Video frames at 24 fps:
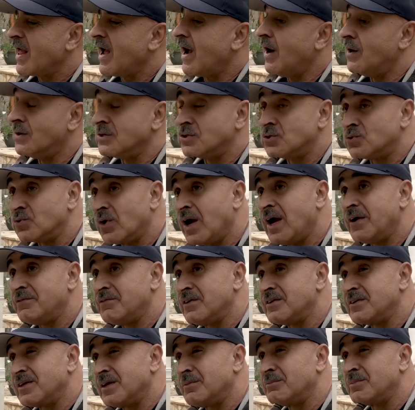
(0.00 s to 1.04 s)
I was
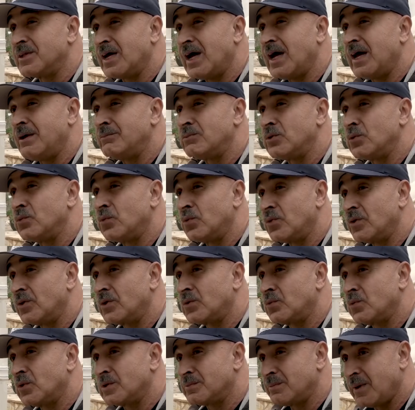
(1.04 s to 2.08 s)
driving sometime to
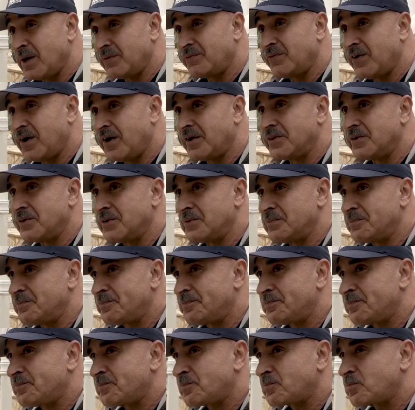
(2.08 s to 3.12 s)
work with my father.
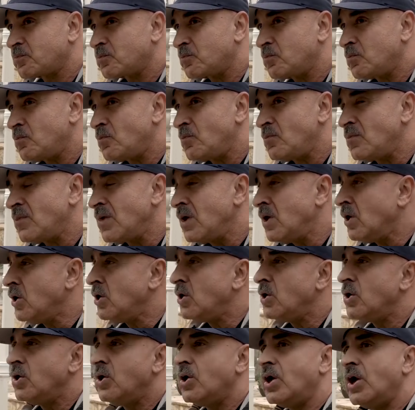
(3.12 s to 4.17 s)

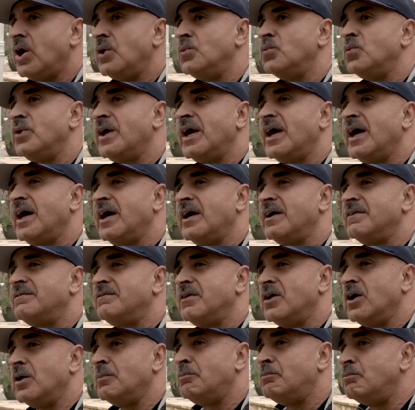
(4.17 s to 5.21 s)
And we had
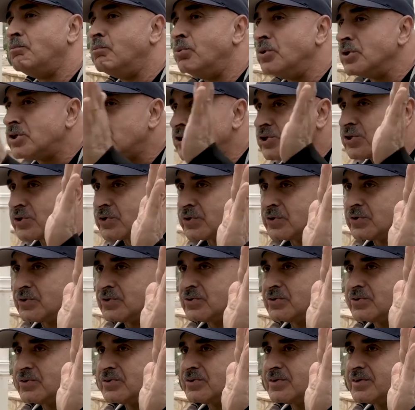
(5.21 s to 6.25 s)
a
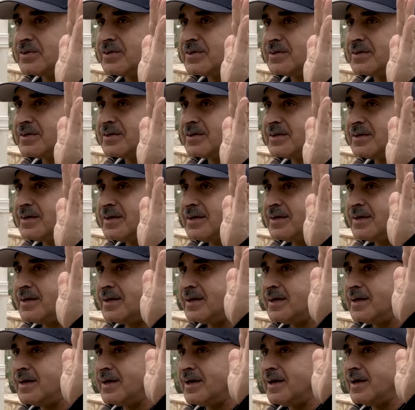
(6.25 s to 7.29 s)
butcher
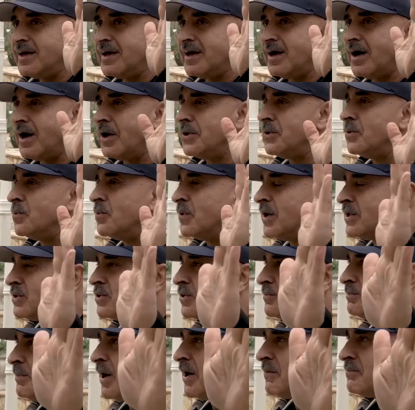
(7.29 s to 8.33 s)
on the way
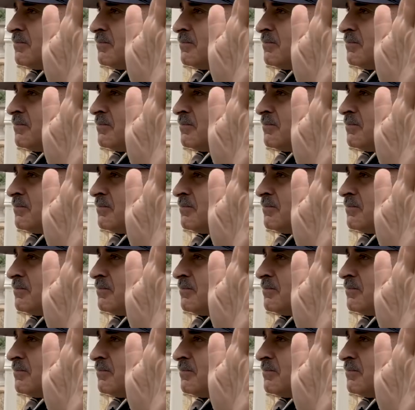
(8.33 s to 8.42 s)
to my